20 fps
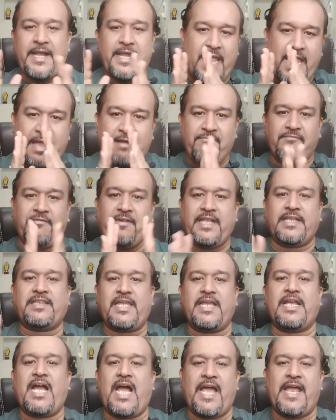and
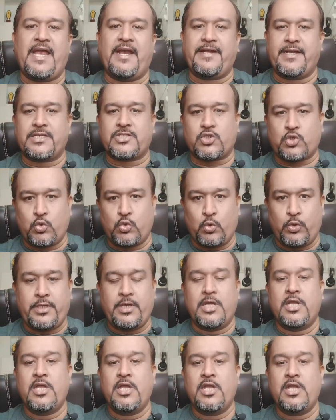everything I
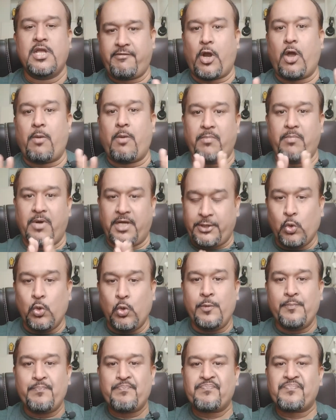understood from
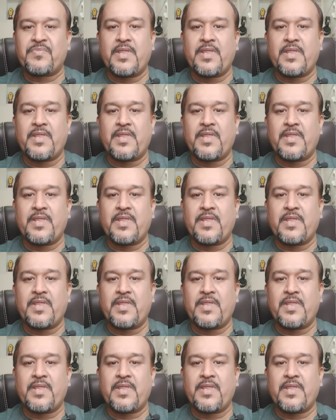Madhu.